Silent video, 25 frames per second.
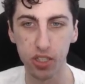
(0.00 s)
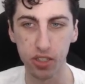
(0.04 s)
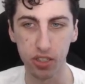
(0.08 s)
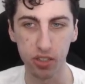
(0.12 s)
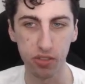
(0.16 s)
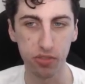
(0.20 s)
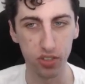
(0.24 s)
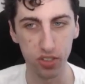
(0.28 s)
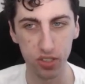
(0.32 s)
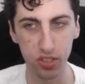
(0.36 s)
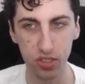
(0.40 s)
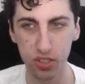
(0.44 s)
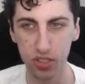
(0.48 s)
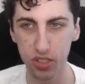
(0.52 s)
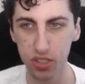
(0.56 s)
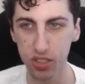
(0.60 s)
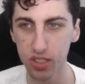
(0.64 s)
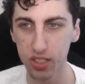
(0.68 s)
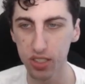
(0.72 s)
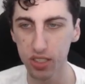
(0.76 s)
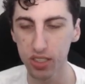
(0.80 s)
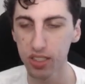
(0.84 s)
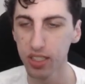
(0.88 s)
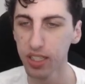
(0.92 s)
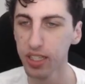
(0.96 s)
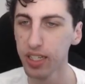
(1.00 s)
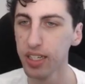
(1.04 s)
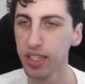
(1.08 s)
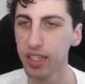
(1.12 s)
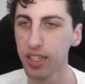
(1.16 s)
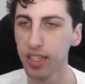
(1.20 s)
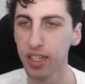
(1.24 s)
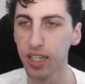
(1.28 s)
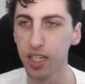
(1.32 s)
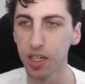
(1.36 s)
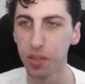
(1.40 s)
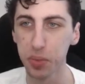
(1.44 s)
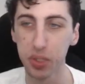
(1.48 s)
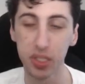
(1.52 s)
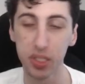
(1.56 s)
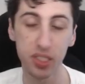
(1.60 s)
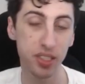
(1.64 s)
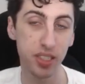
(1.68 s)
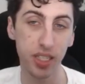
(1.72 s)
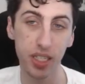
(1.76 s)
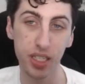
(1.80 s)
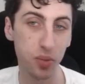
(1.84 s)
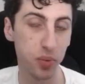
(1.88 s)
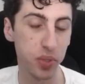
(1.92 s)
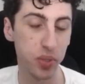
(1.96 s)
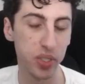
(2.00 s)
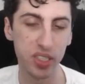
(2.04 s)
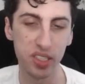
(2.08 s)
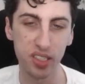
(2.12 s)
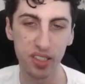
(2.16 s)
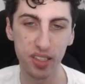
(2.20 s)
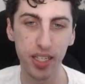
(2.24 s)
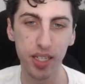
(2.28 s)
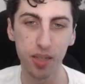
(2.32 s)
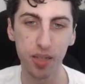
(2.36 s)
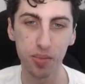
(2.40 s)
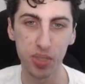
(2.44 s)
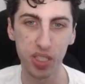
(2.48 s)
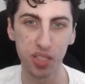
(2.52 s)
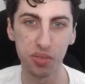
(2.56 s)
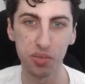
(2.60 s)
on the first turn, this deck wins games.